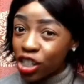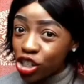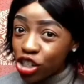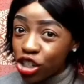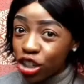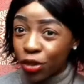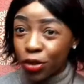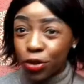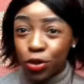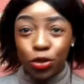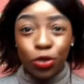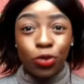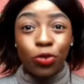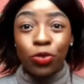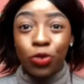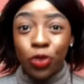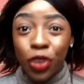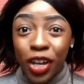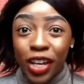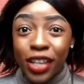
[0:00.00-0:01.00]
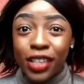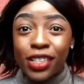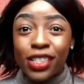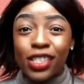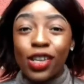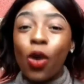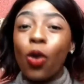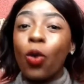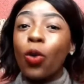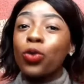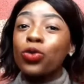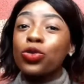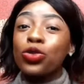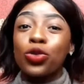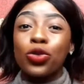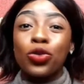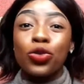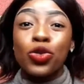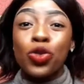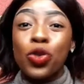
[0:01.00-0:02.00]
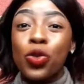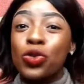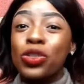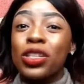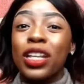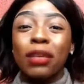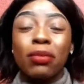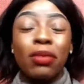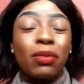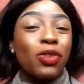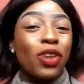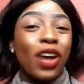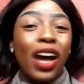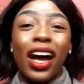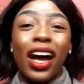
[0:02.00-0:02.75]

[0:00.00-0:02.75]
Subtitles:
injury to your face or to your nose, like maybe you